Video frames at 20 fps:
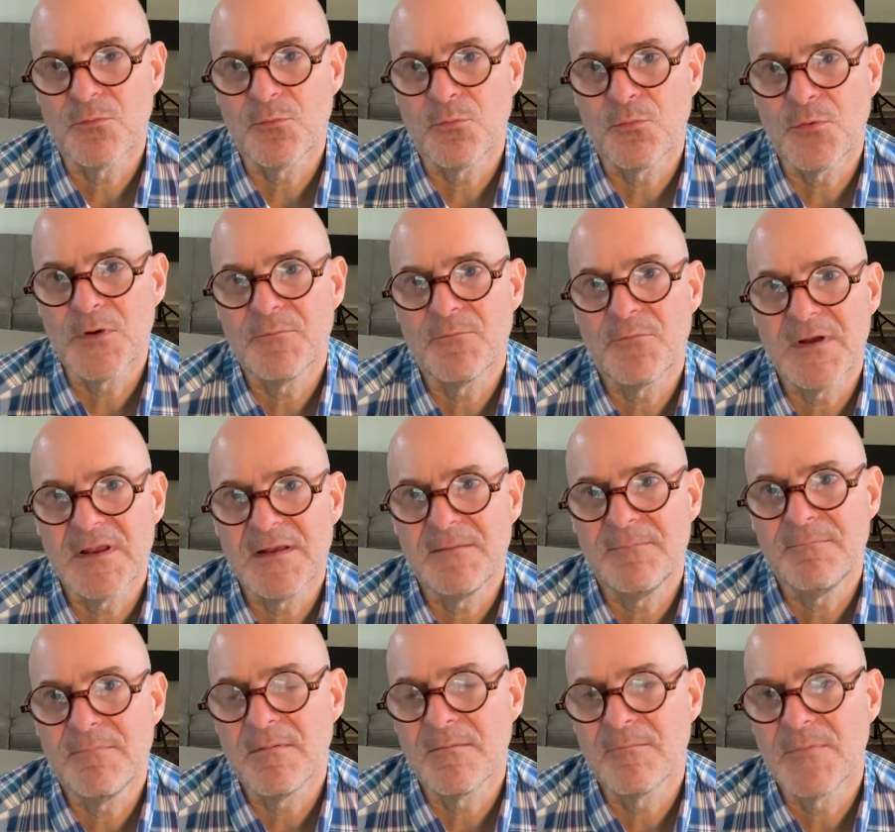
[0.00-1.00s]

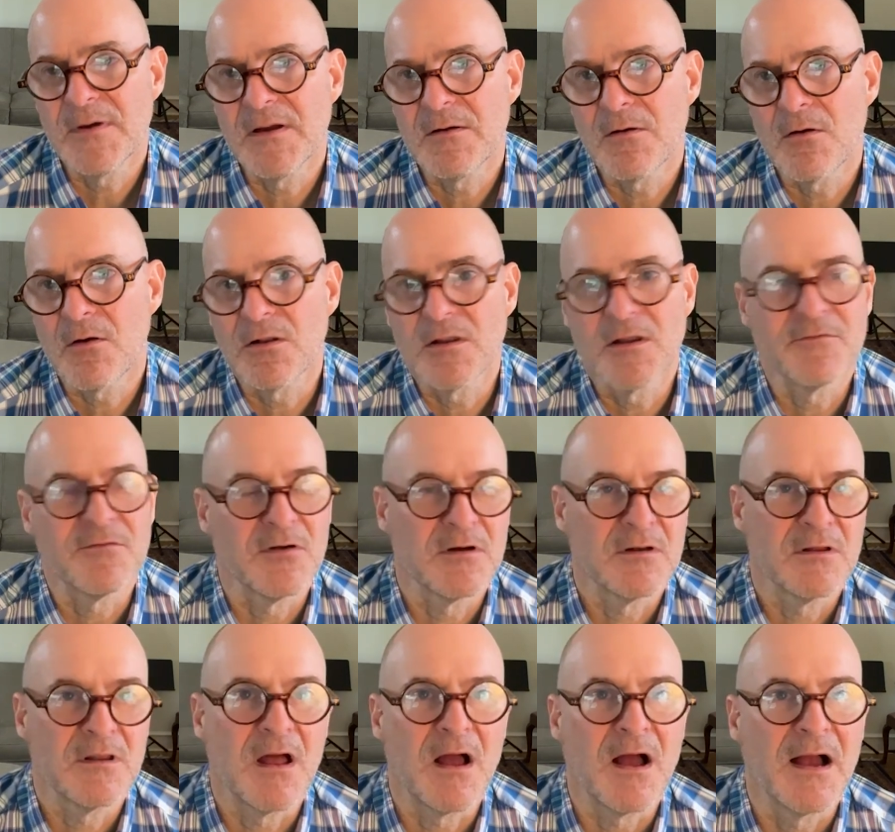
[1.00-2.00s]
we all live
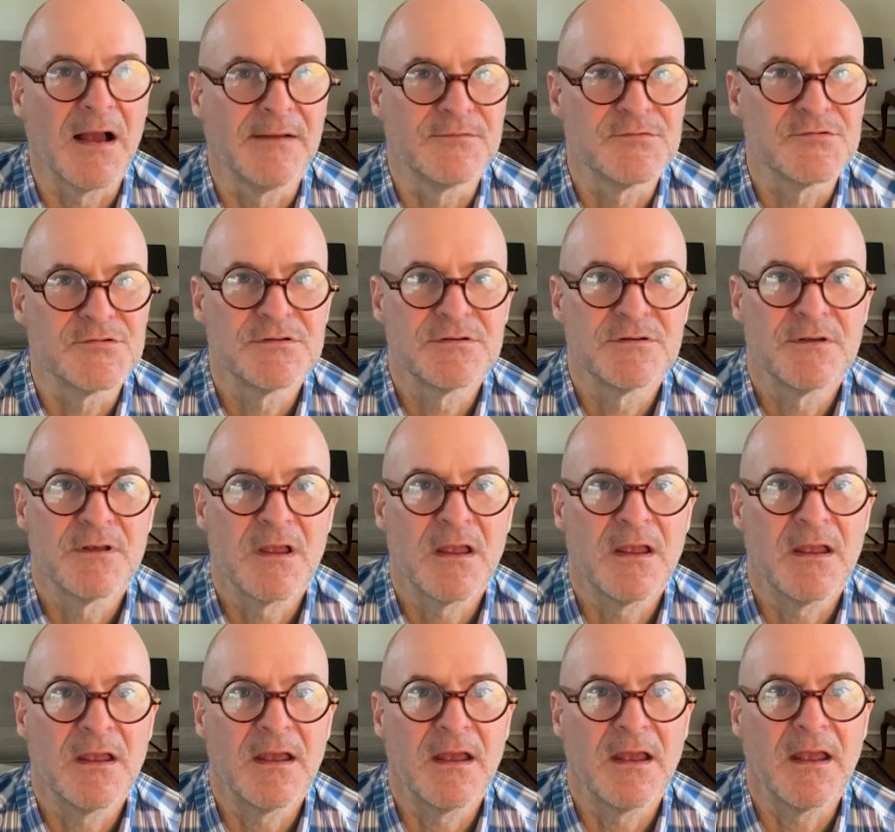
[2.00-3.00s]
our lives,
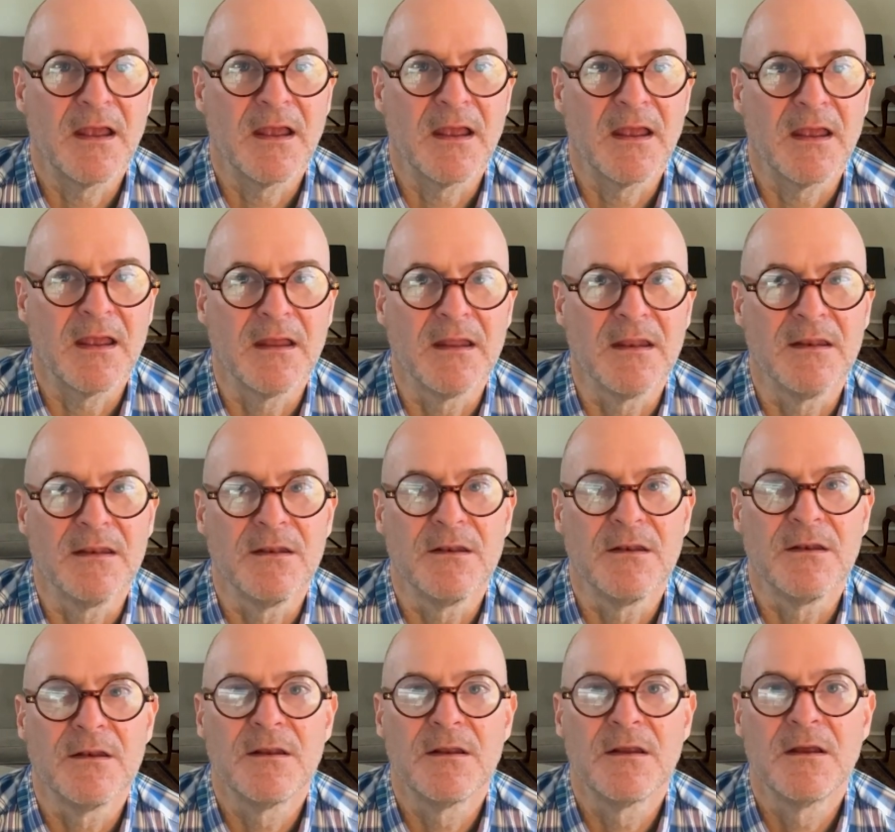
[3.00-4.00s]

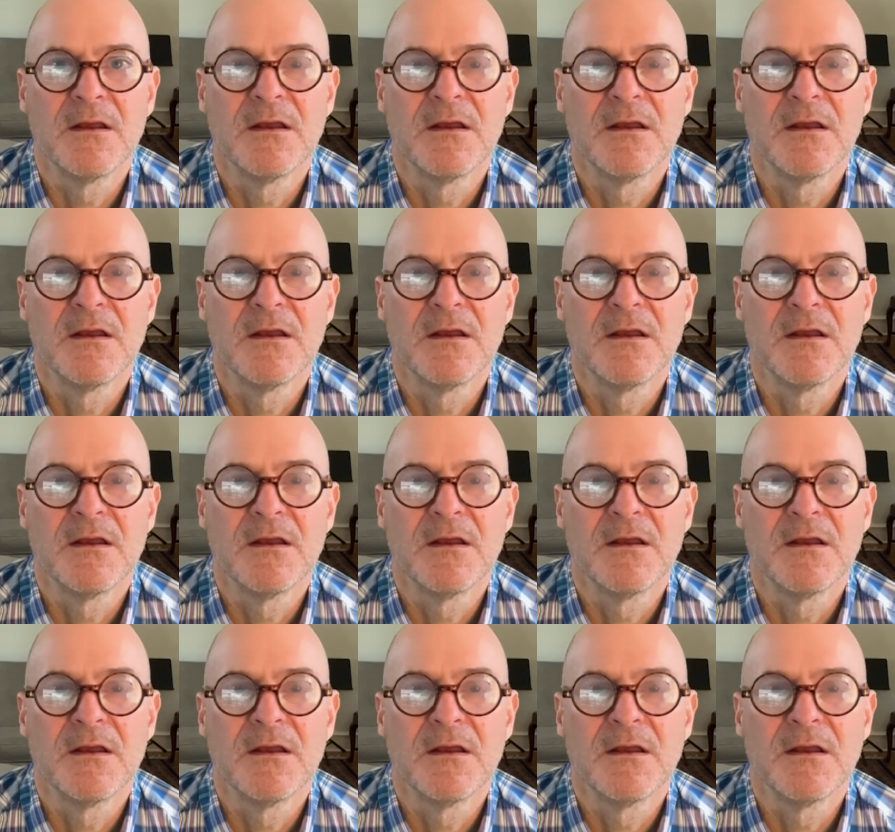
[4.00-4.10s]
and